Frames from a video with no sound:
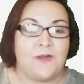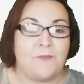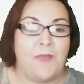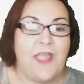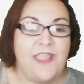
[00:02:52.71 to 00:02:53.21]
For
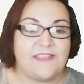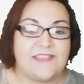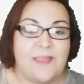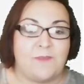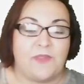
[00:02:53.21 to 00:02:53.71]
my
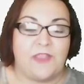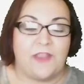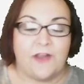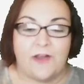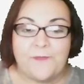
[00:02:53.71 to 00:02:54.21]
example
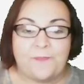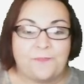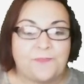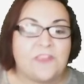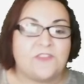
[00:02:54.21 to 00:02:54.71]
here,
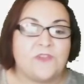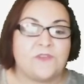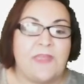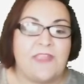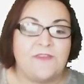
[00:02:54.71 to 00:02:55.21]
shows
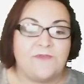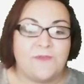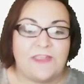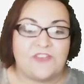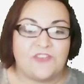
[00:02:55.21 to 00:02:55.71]
my
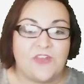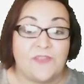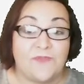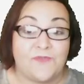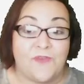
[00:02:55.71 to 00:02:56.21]
information on
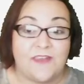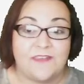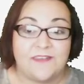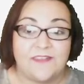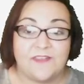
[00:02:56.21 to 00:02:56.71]
the front.